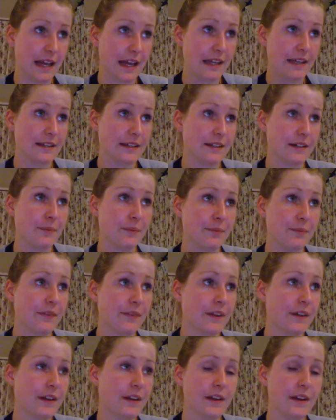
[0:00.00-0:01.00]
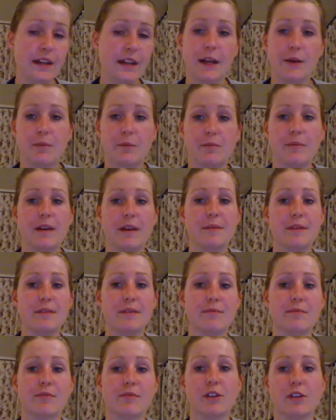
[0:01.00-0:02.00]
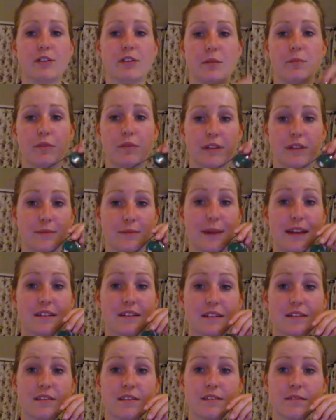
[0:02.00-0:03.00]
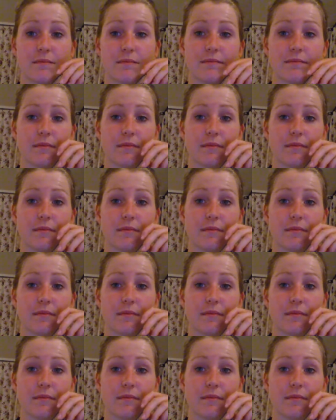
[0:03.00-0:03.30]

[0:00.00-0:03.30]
and maybe for example these pendants,